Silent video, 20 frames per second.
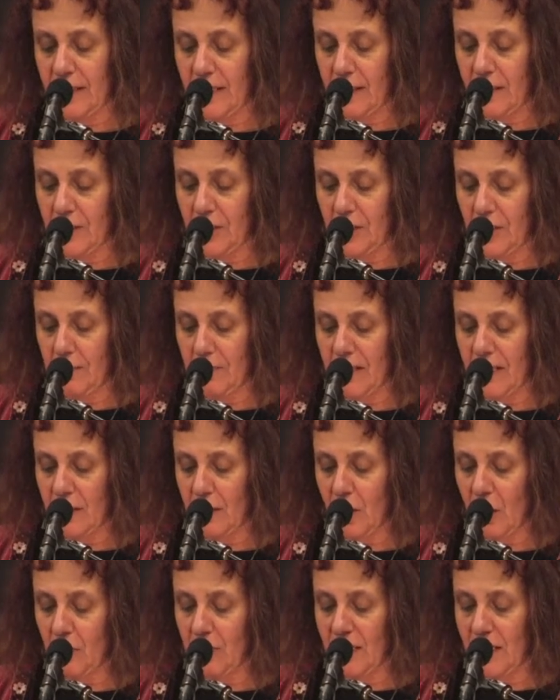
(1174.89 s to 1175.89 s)
leadership in
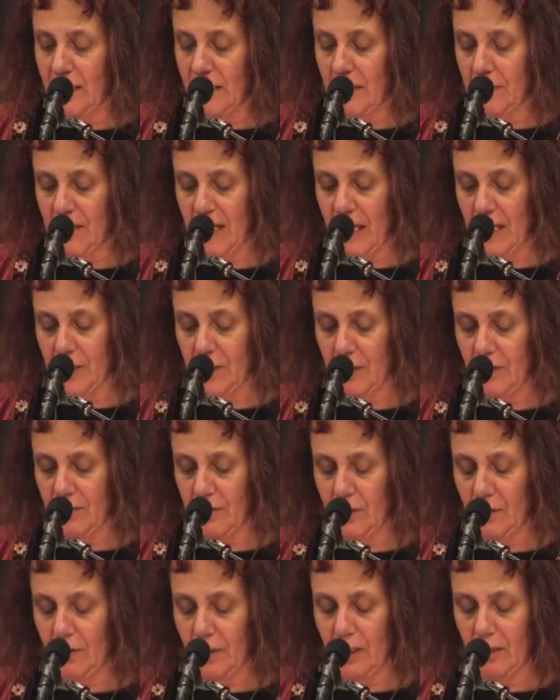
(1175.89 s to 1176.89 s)
global elimination
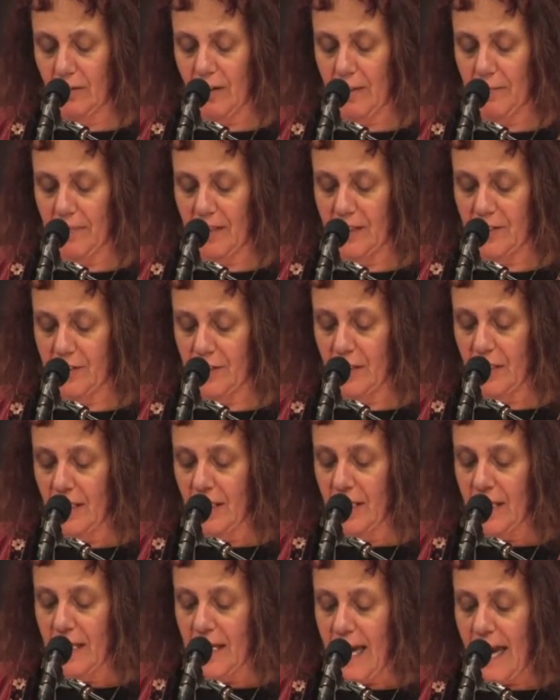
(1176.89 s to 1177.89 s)
of nuclear weapons